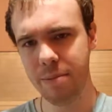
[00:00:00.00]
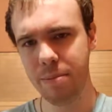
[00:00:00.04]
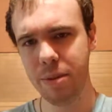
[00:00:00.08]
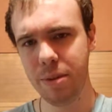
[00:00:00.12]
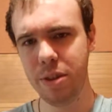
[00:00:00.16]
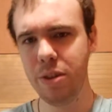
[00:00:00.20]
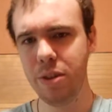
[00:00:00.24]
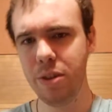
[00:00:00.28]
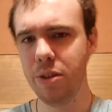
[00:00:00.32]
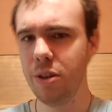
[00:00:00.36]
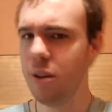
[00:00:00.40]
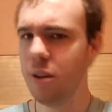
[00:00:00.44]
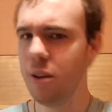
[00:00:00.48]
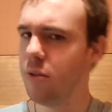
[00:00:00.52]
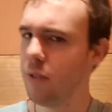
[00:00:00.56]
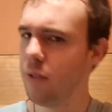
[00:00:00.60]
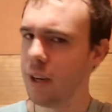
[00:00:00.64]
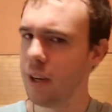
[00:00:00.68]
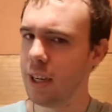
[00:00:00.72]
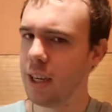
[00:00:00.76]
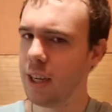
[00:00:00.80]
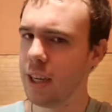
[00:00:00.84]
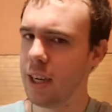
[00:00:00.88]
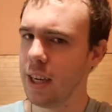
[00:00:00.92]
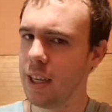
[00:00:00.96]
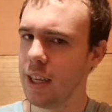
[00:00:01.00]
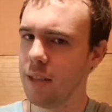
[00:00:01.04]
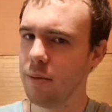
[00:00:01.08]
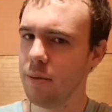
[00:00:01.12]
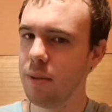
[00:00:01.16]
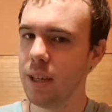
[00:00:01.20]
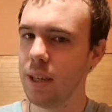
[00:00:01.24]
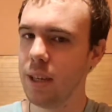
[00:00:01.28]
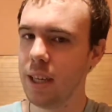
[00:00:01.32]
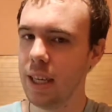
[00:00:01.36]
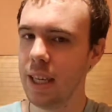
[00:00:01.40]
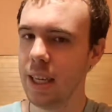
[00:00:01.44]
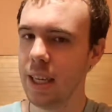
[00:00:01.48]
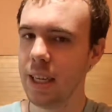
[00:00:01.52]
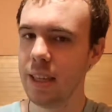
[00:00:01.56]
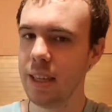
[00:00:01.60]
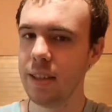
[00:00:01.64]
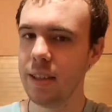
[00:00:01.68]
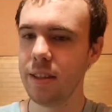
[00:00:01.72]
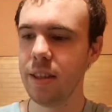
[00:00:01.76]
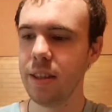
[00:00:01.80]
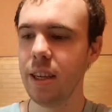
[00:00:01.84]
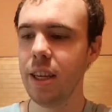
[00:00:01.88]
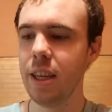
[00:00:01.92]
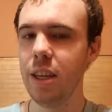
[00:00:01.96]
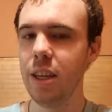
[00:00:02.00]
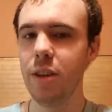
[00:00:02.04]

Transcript: but you don't recognize what it is,